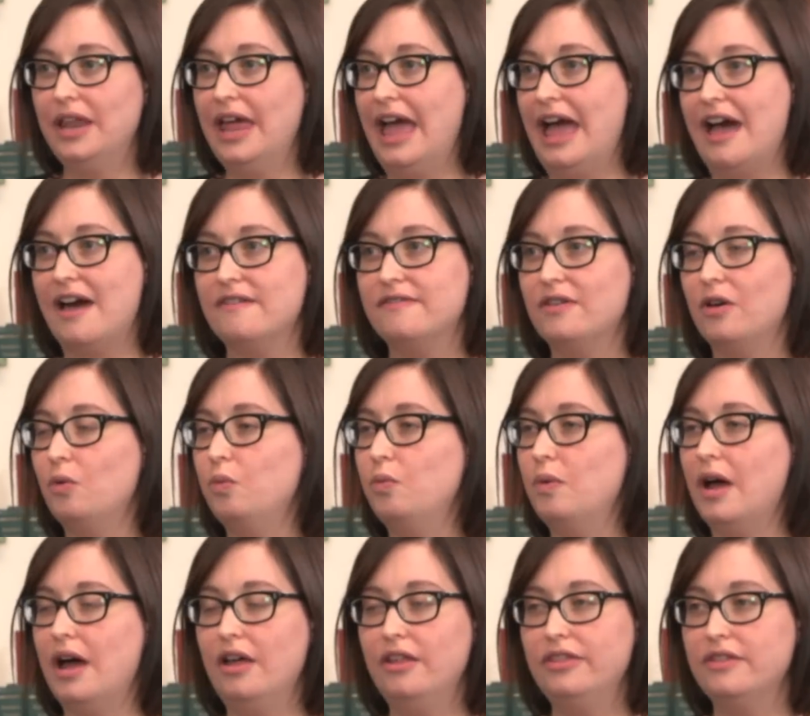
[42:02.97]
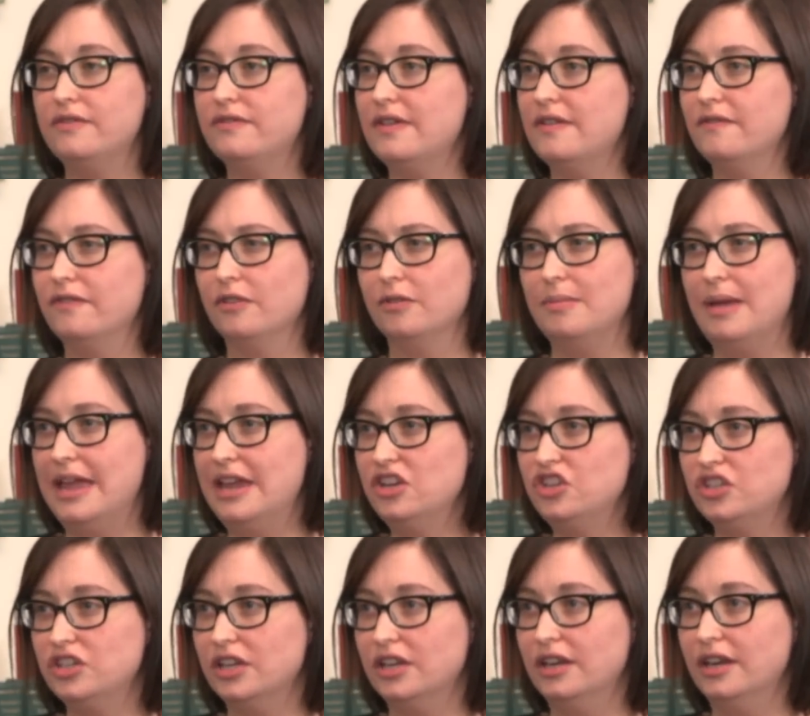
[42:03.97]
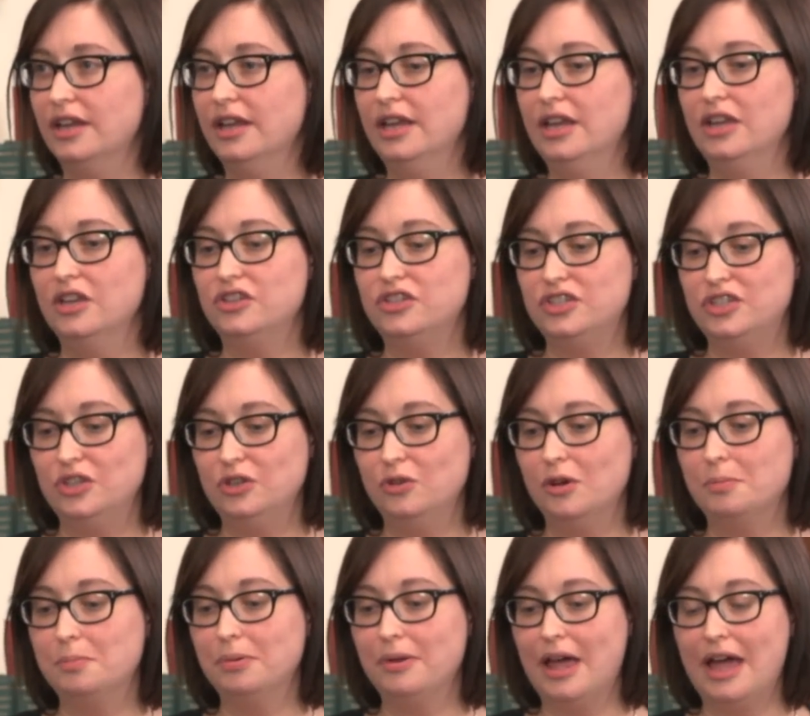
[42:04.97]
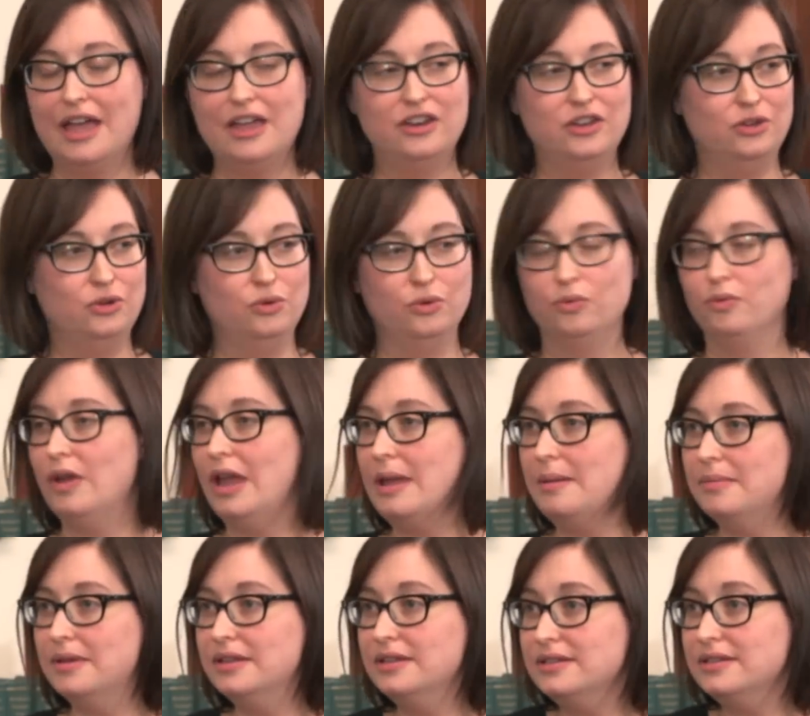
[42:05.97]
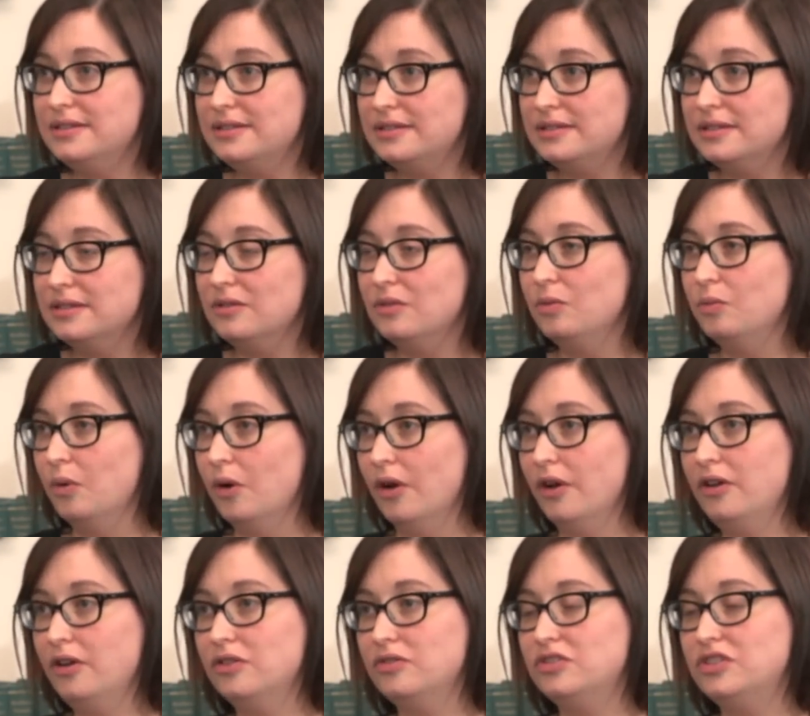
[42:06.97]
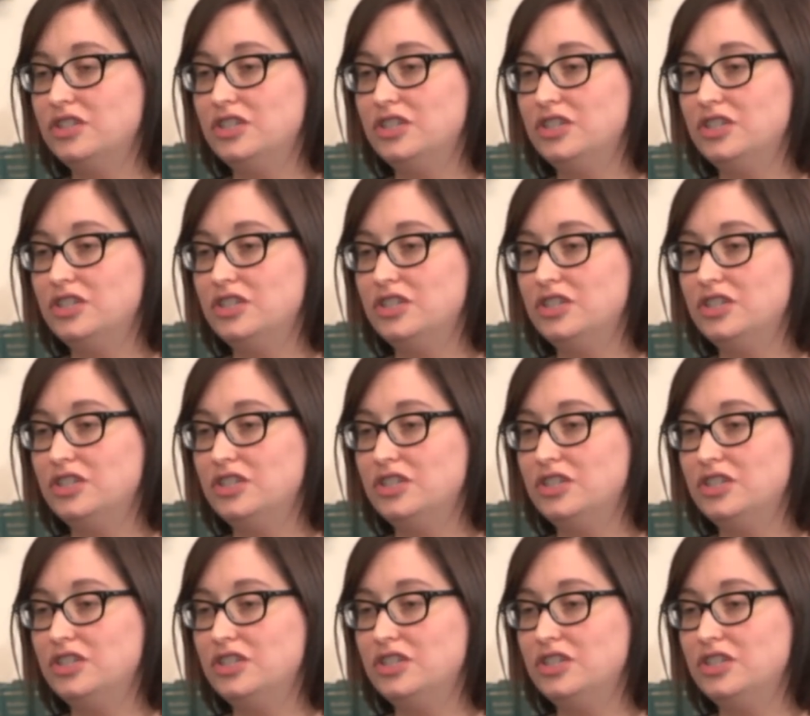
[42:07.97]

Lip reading: have a wealth of information to apply to Raymond's work,